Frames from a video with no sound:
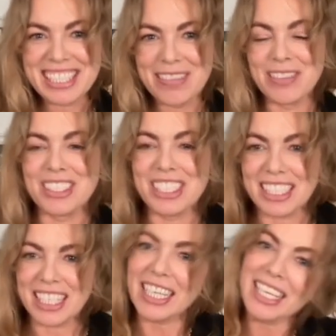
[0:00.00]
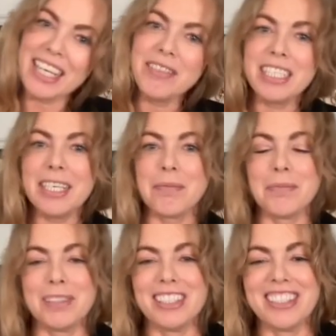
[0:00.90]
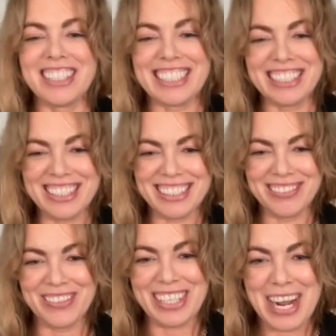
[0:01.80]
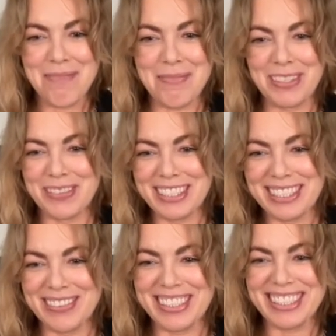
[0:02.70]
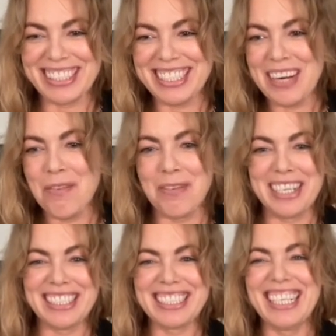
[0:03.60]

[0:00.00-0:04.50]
him to just like, hey, have a dip, you know, like, just what happened? What's the difference?